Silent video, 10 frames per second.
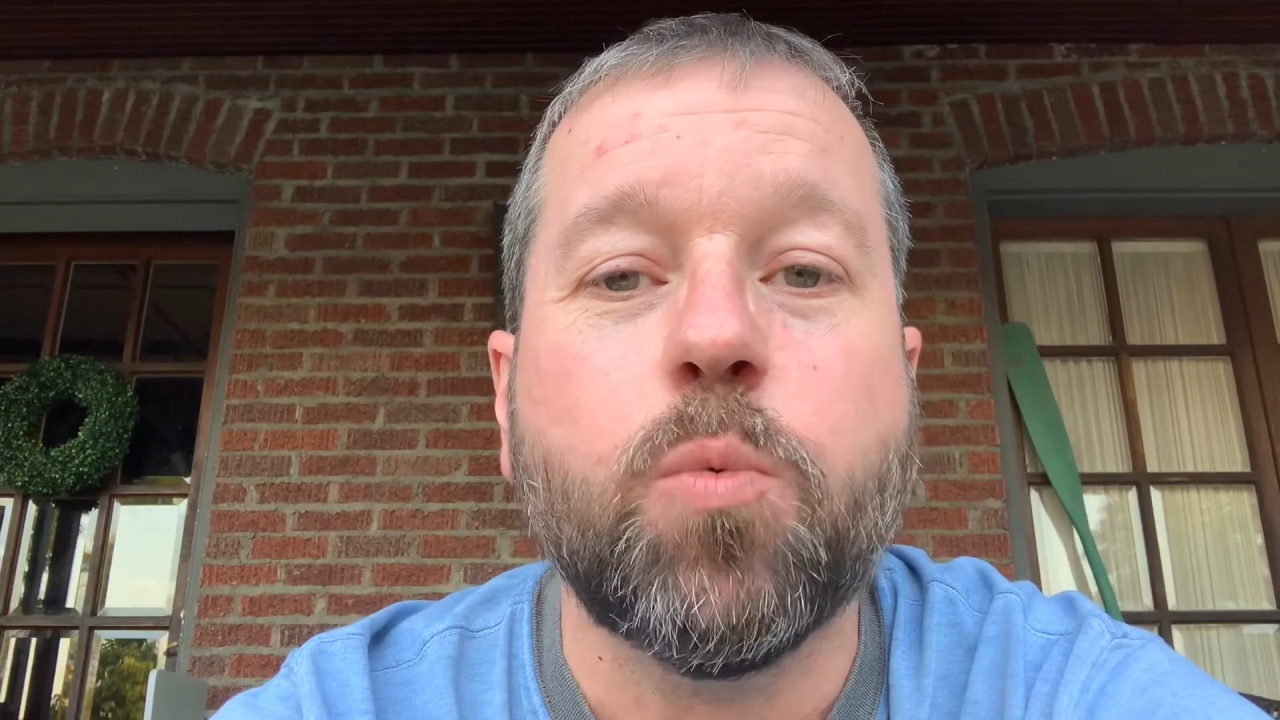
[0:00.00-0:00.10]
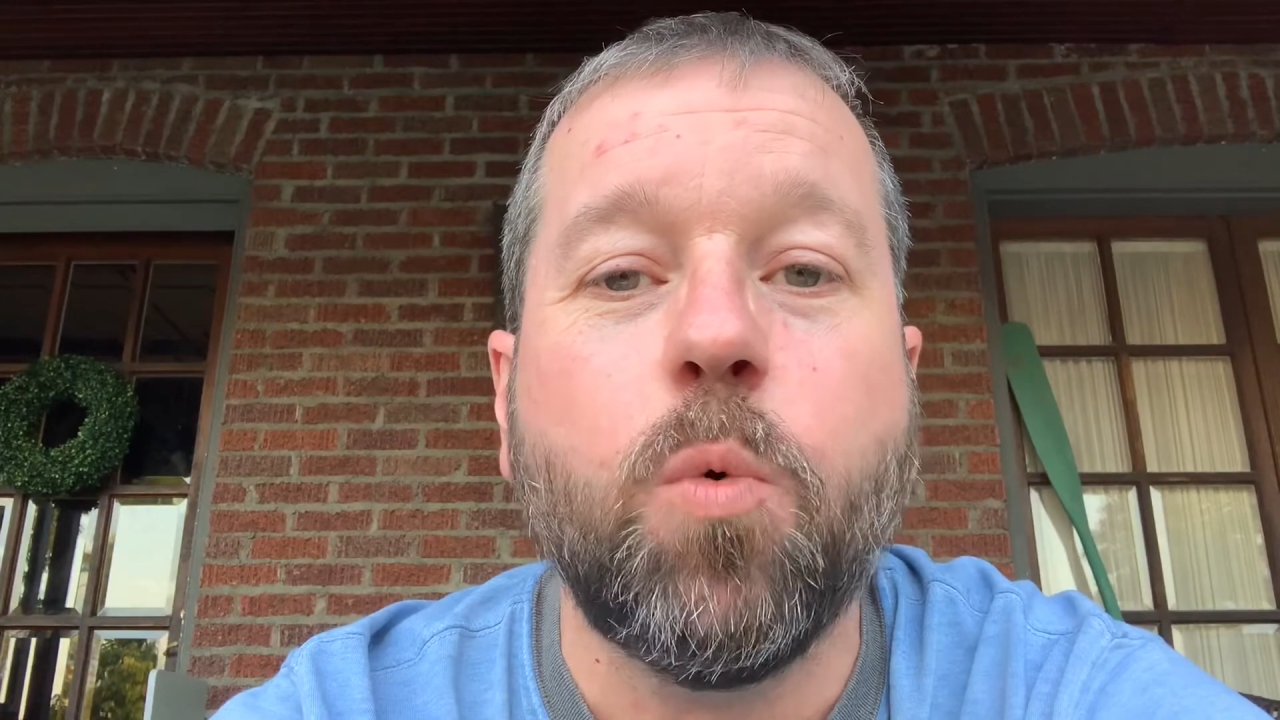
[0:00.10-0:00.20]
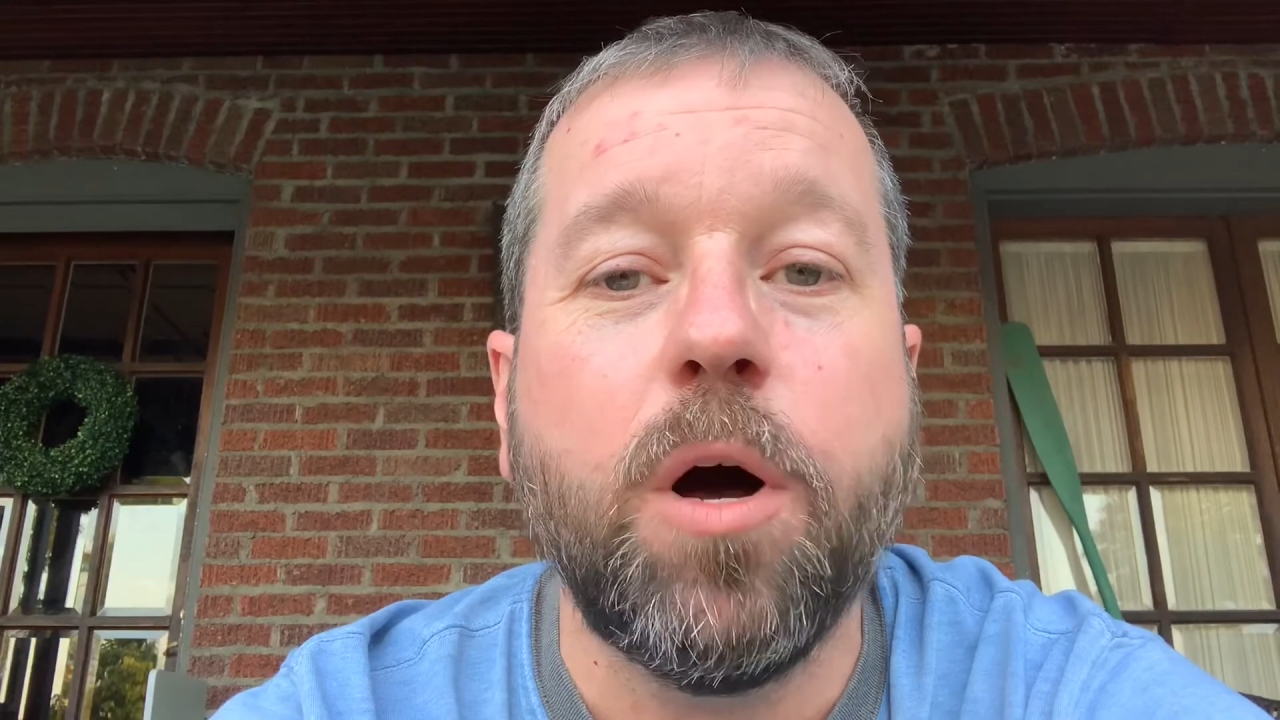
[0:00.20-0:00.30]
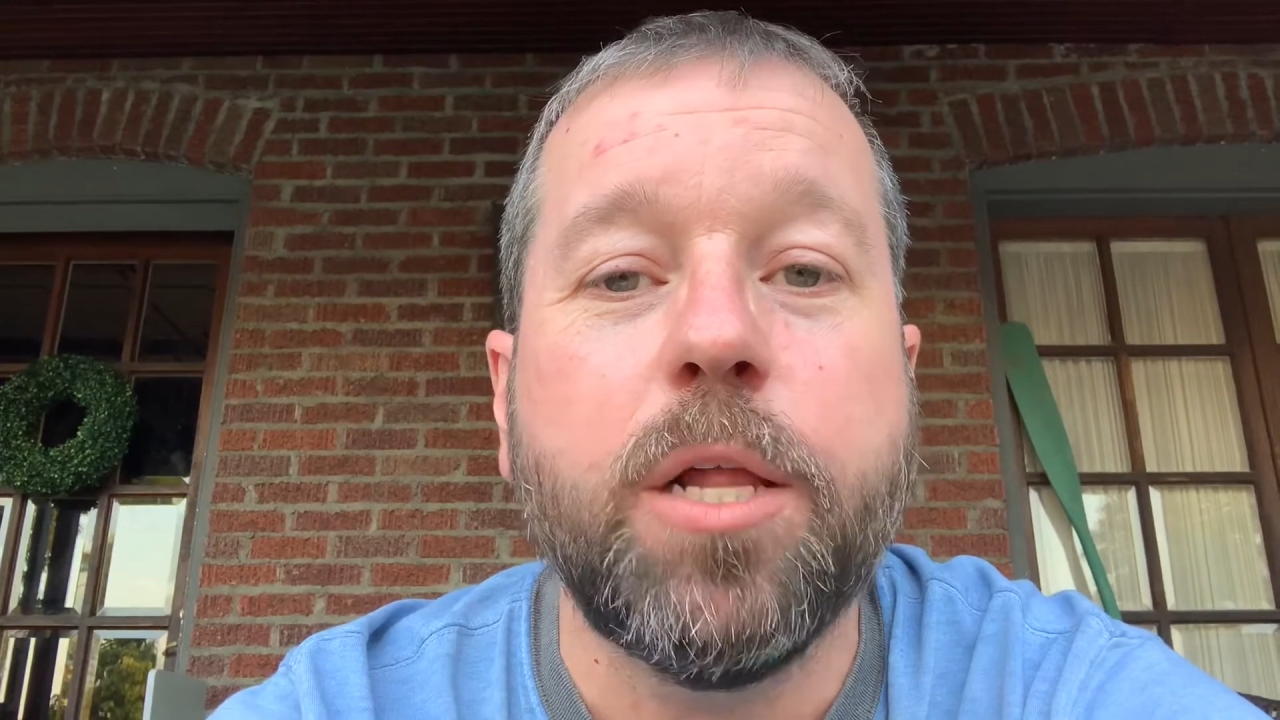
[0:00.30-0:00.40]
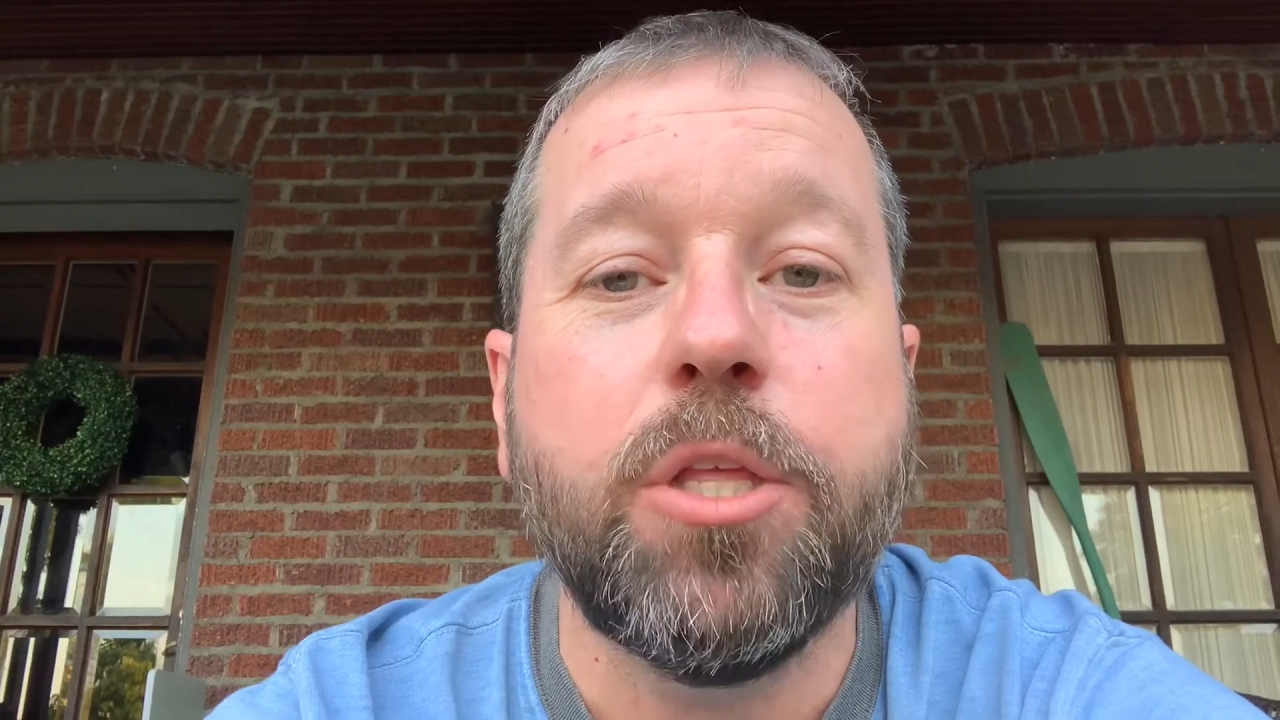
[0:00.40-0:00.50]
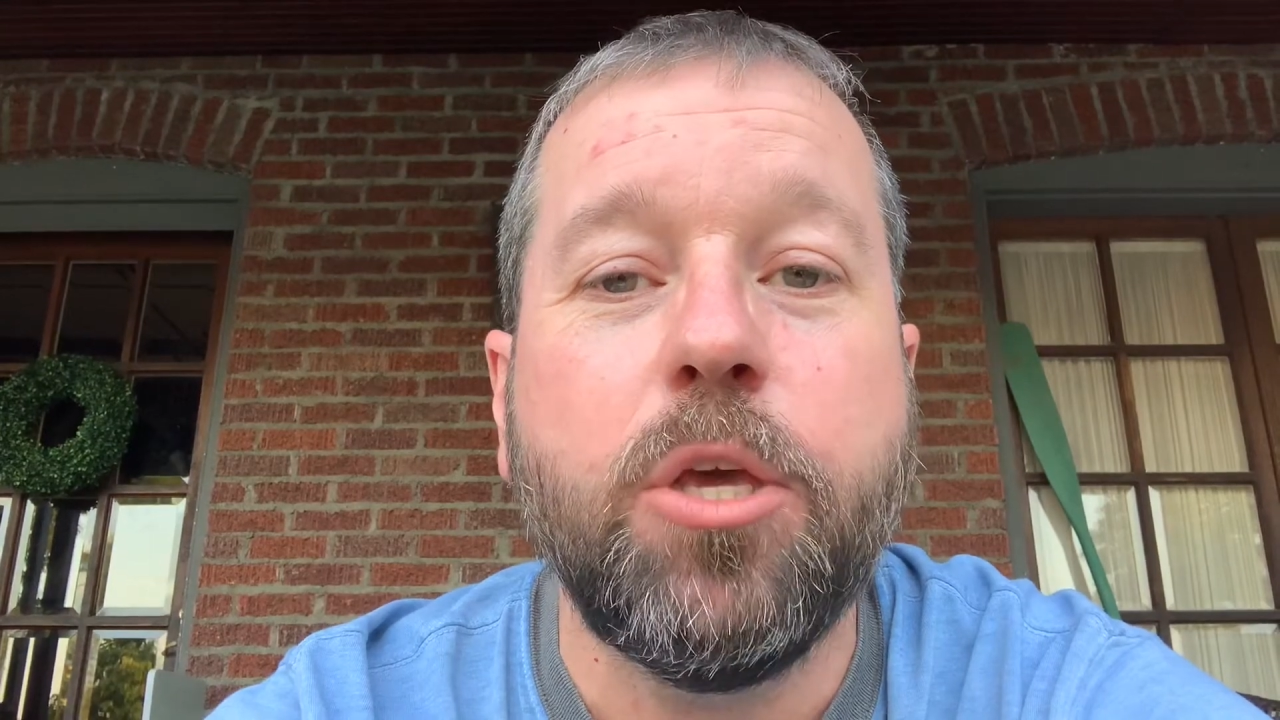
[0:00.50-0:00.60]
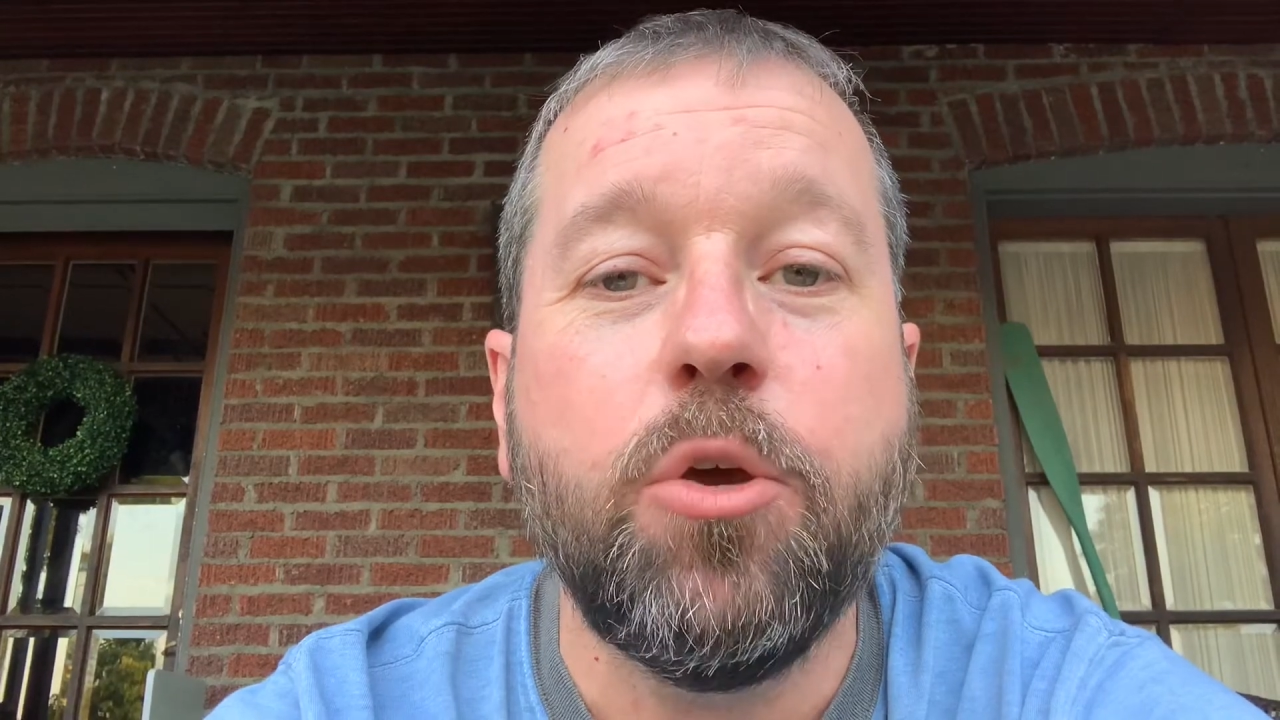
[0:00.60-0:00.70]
one